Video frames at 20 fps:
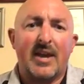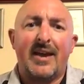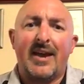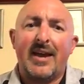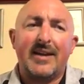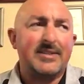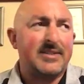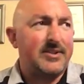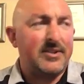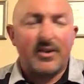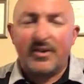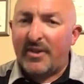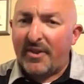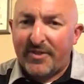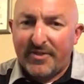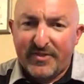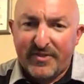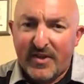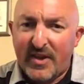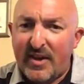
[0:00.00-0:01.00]
hasn't done a
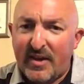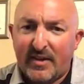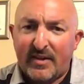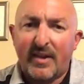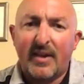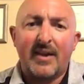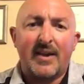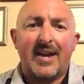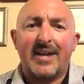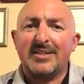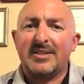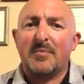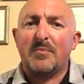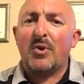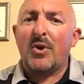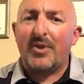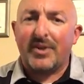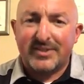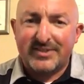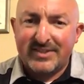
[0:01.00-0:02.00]
thing, hasn't
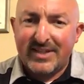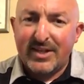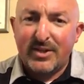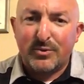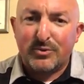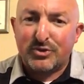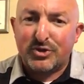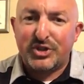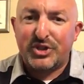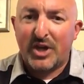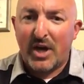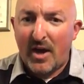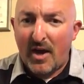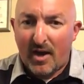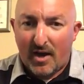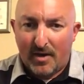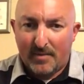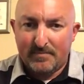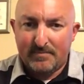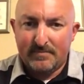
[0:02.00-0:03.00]
brought a single
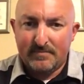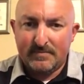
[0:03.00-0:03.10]
job.